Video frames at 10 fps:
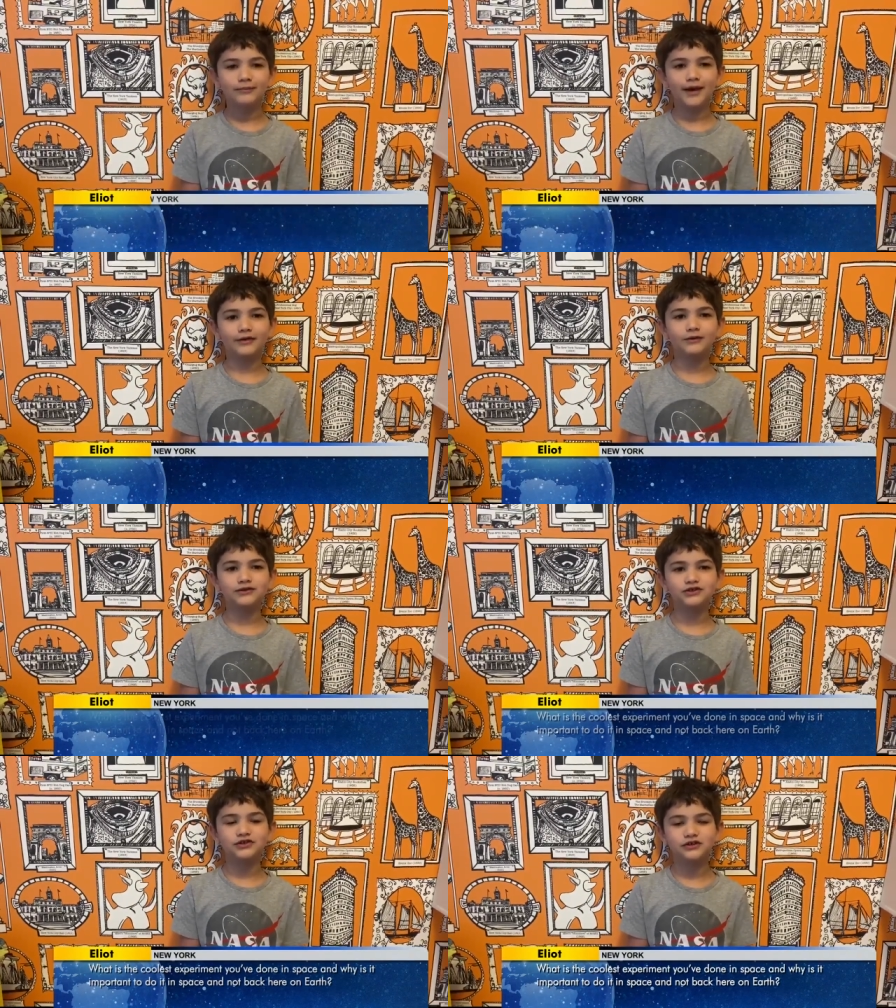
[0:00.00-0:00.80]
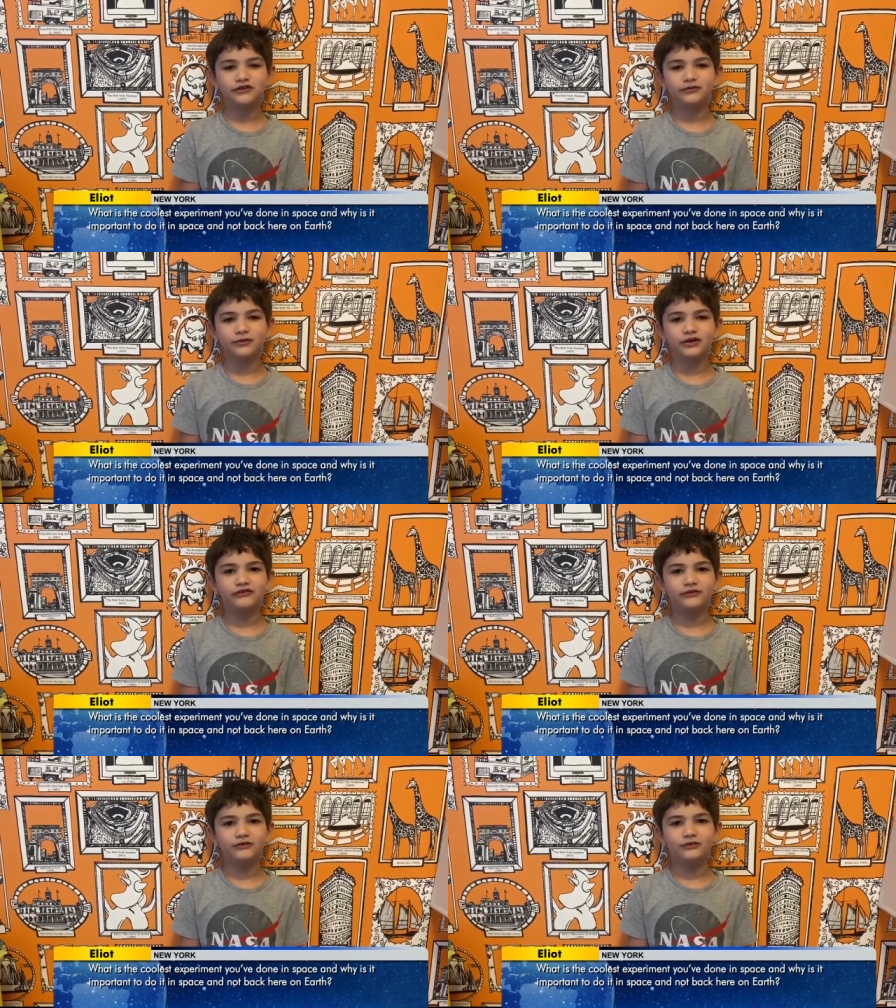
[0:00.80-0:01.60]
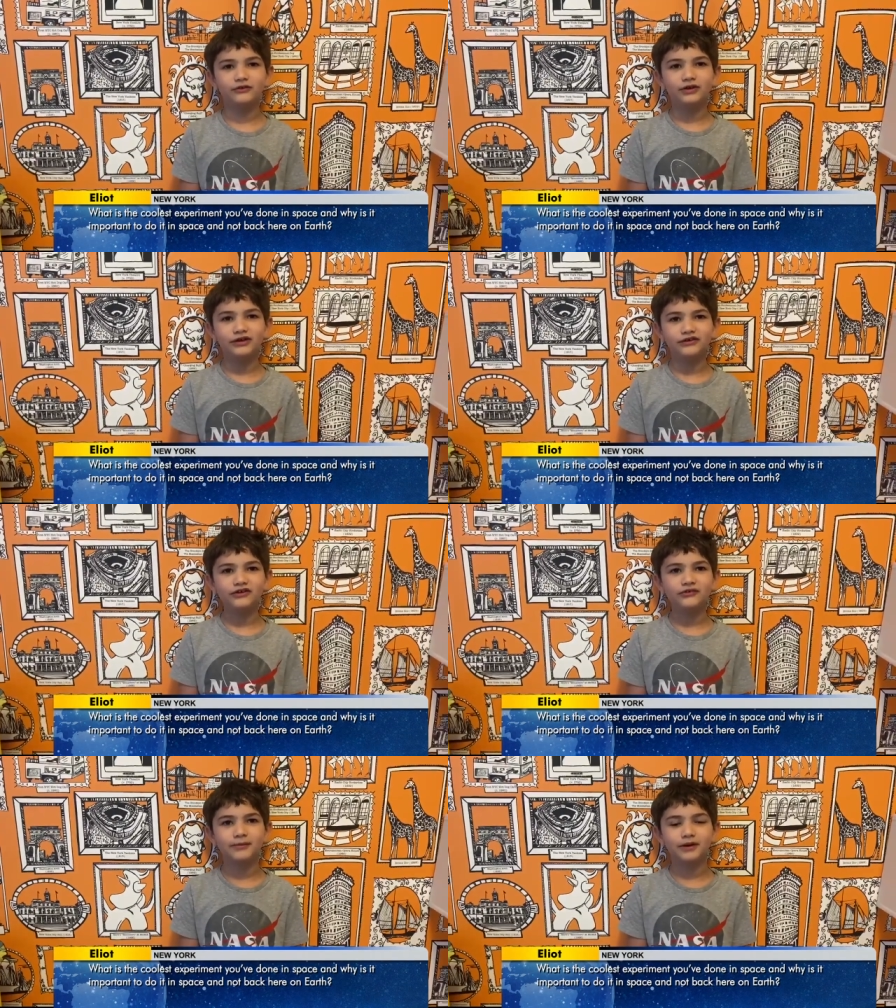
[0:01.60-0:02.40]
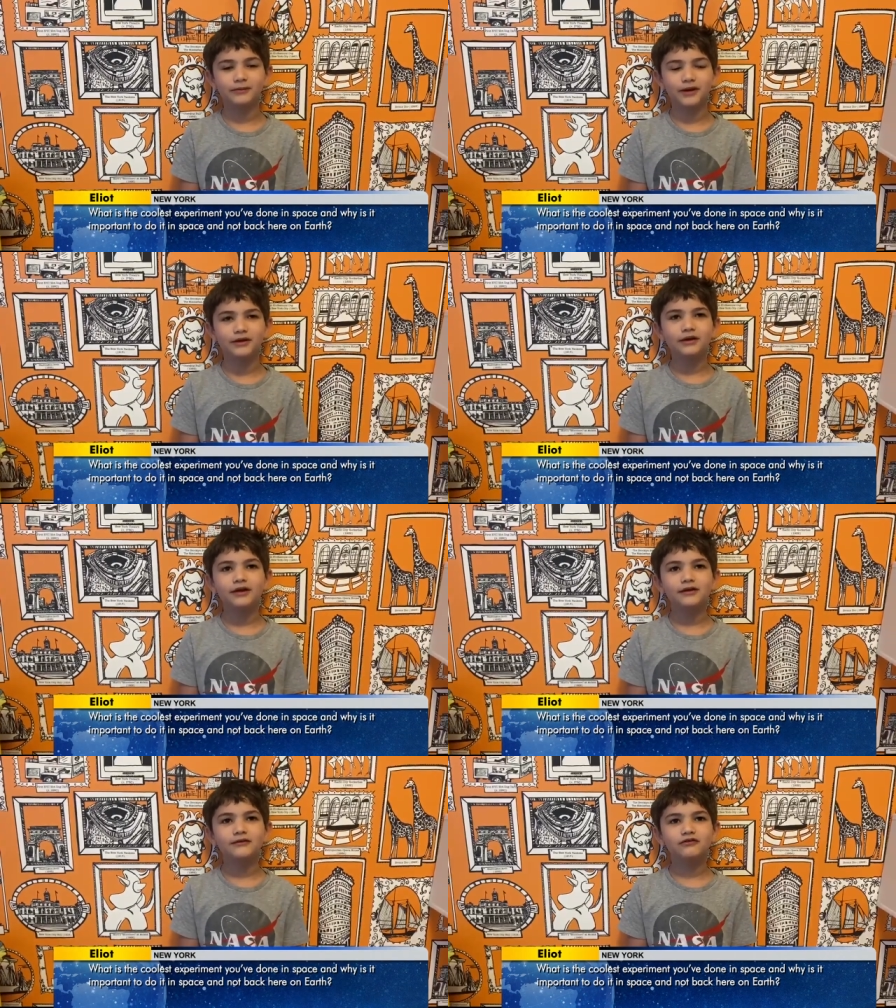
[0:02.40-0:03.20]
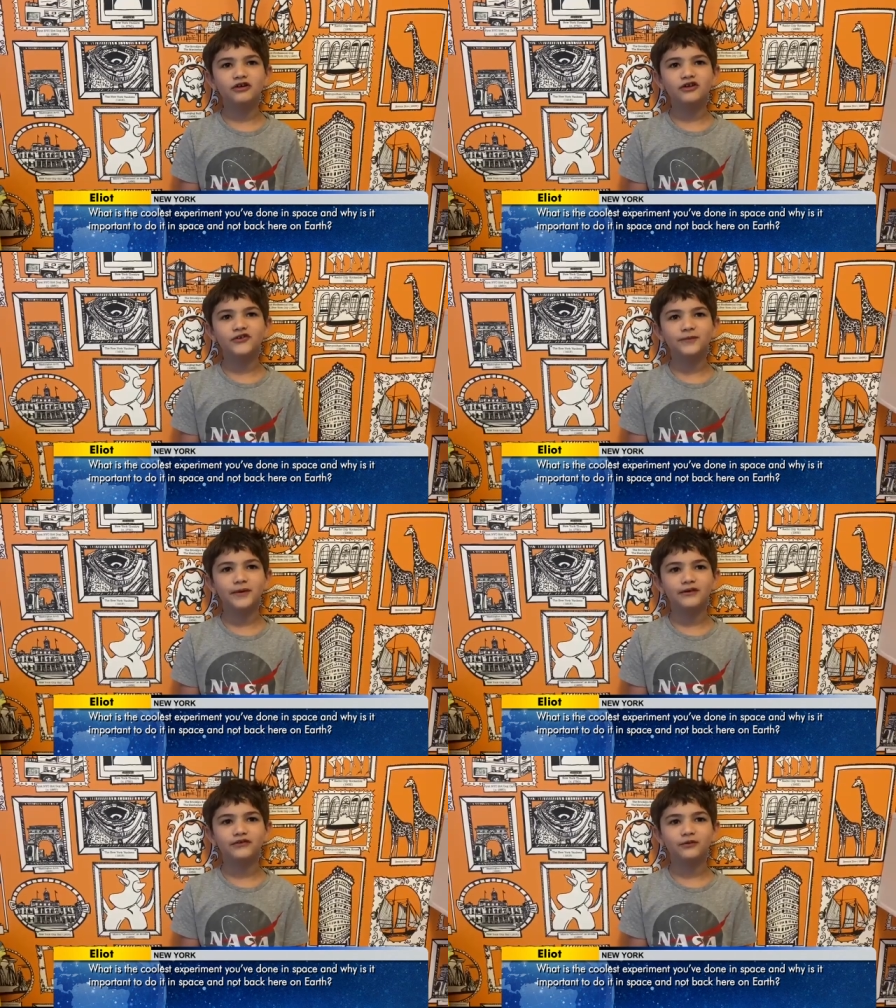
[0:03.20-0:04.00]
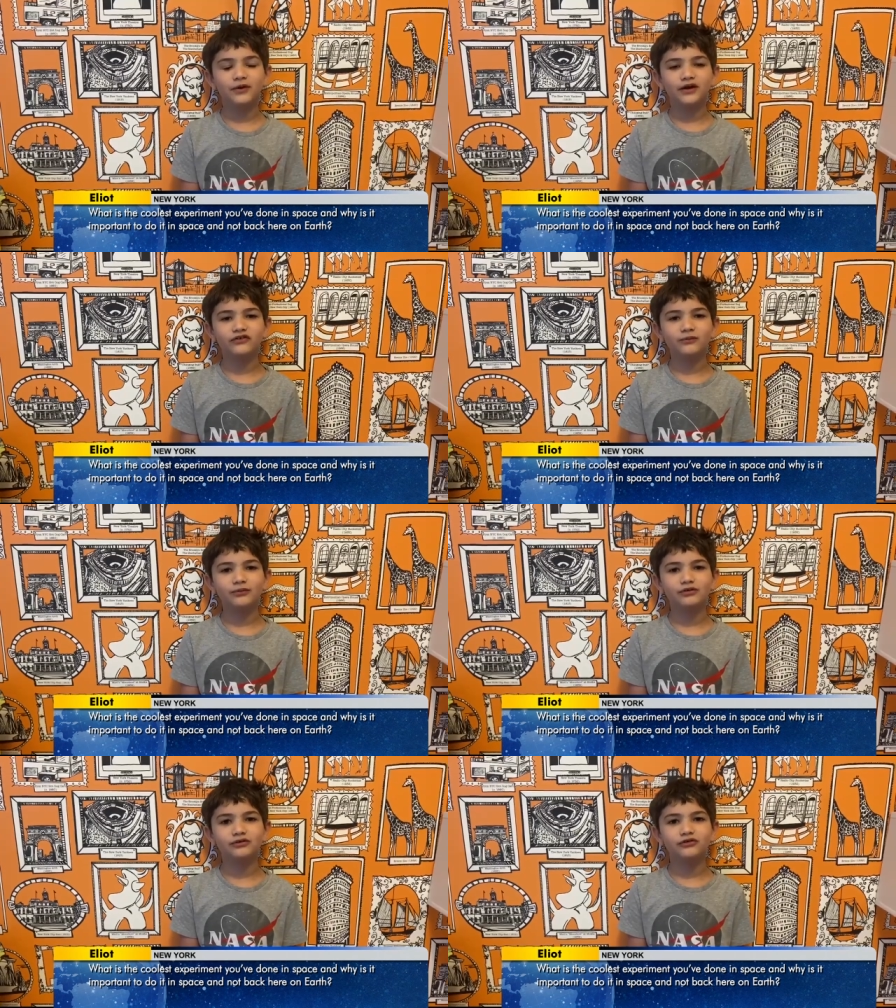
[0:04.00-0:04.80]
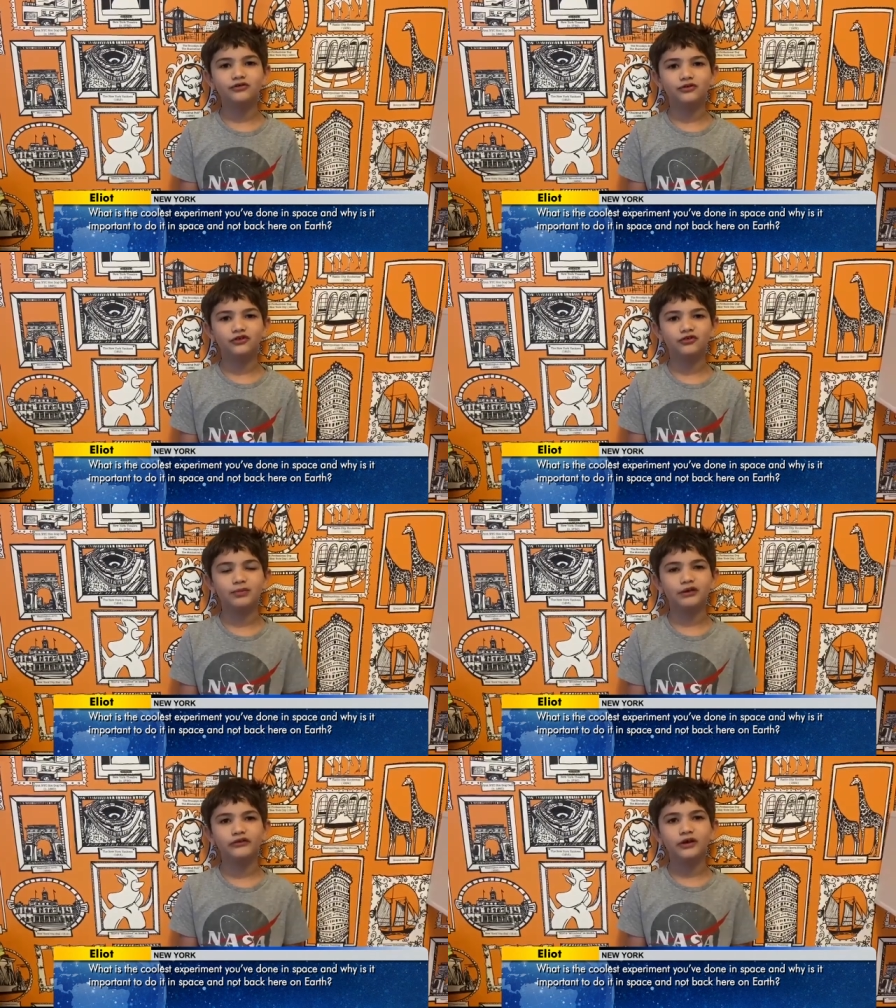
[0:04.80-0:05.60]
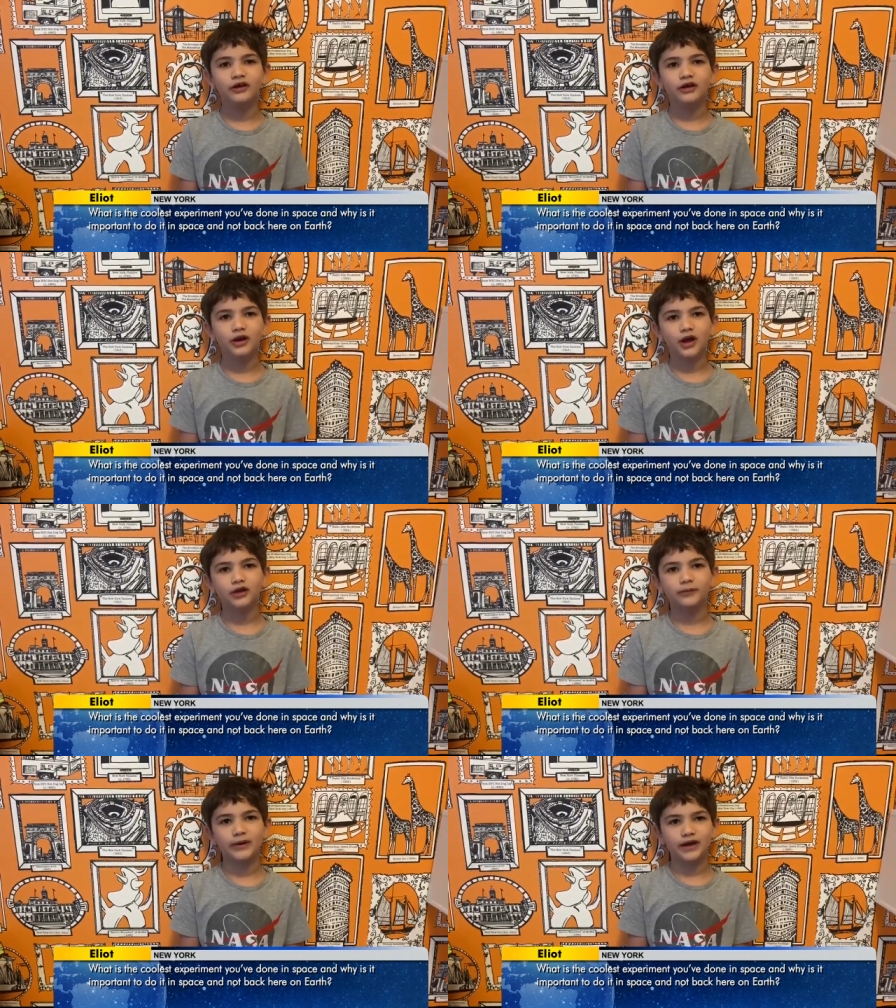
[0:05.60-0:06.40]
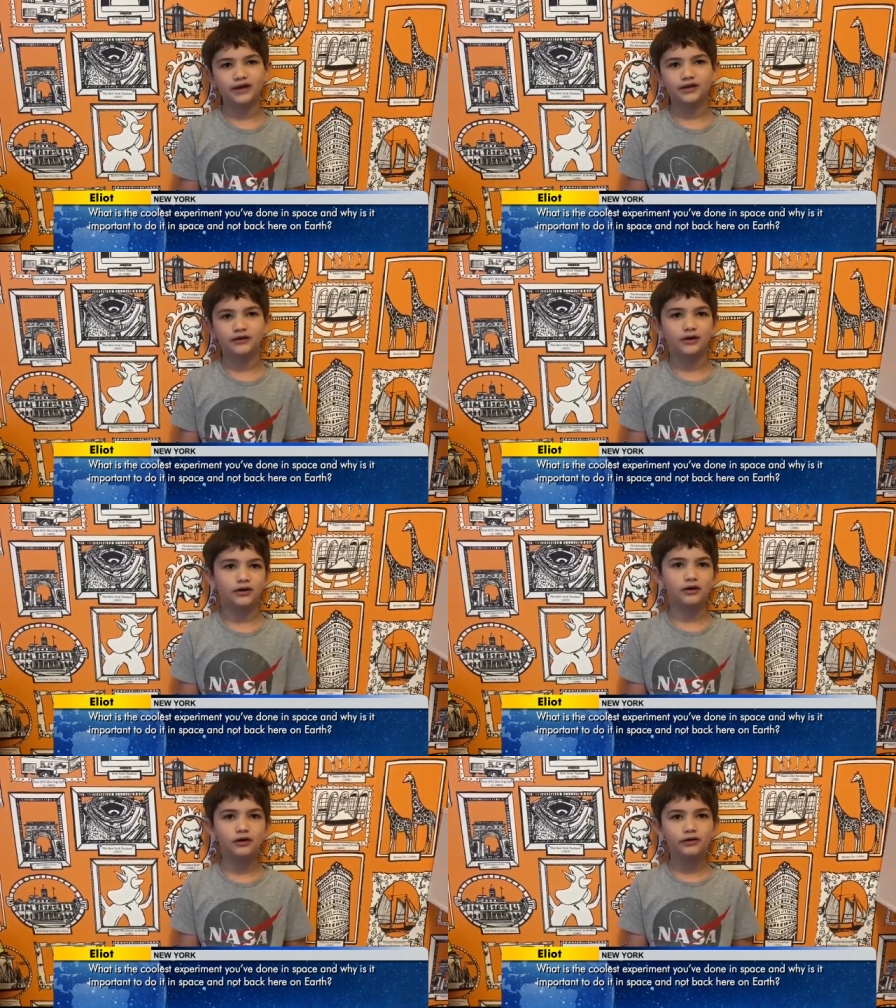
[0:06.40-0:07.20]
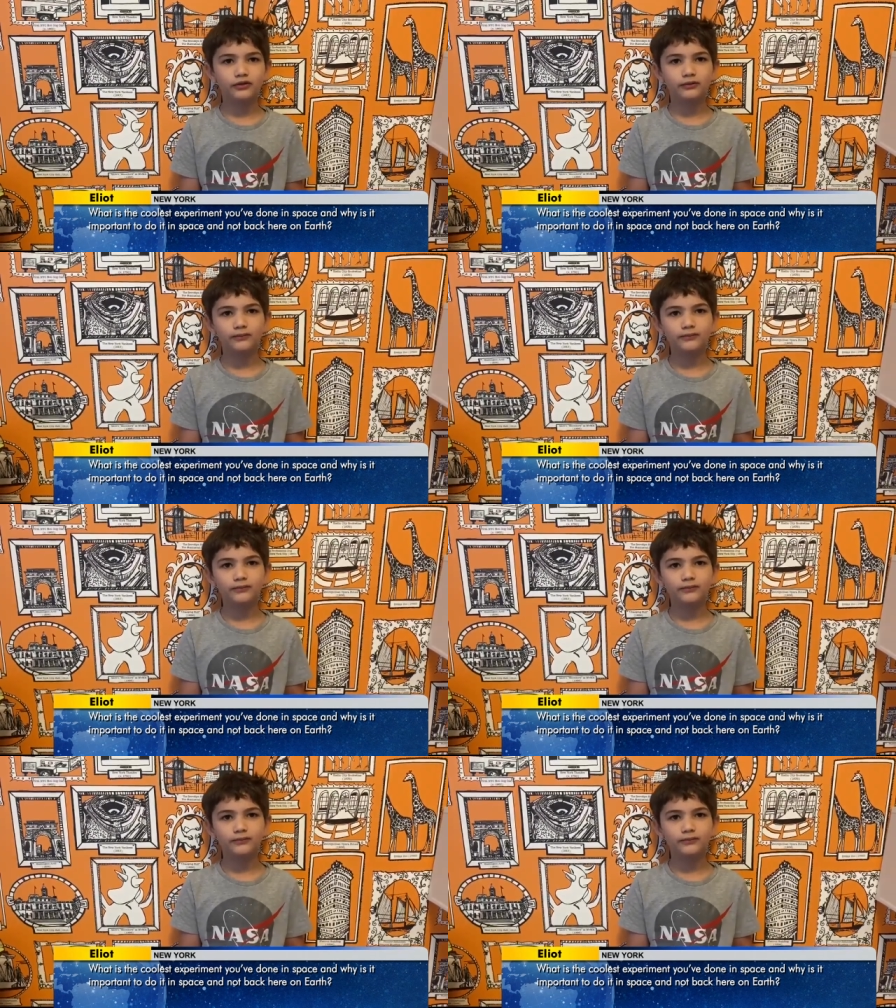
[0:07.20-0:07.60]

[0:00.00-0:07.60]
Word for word: My question is, what is the coolest experiment you've done in space, and why is it important to do in space and not back here on Earth?